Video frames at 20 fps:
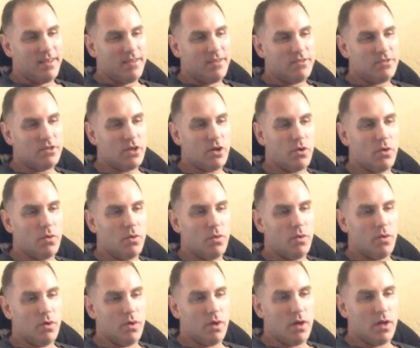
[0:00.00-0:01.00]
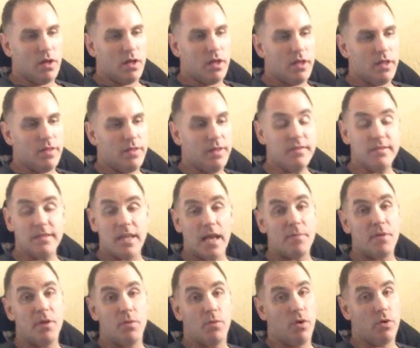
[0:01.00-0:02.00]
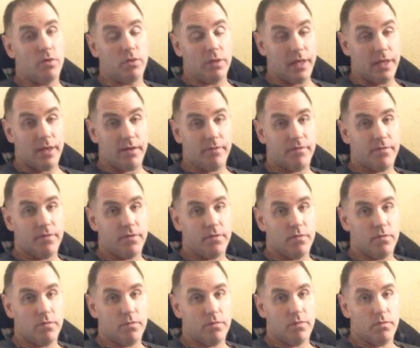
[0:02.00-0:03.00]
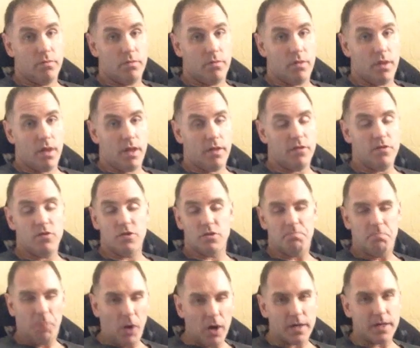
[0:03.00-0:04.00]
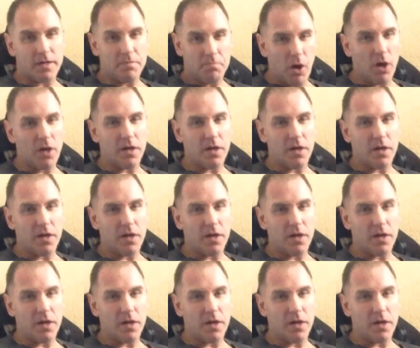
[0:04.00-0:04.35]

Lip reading: So this time he won't leave. And he's just barking.